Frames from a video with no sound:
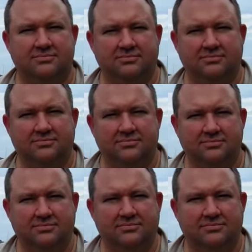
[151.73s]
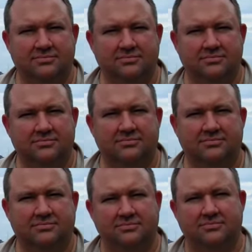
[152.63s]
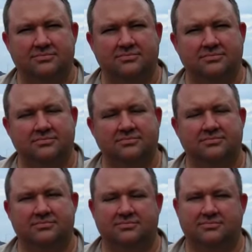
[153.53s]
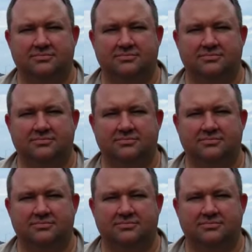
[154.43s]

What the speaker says: (silent)